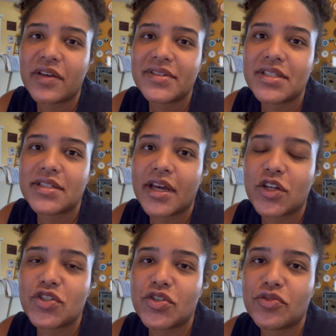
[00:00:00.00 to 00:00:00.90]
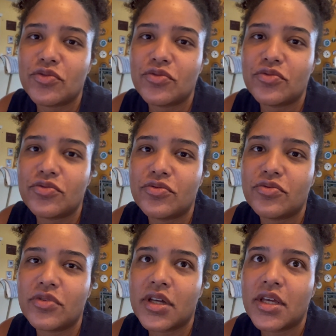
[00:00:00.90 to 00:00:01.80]
have stuck
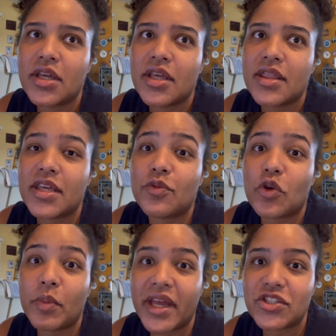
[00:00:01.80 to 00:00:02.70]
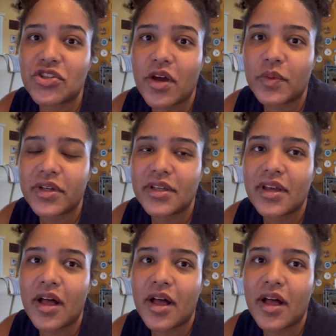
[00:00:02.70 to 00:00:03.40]
to the romance genre.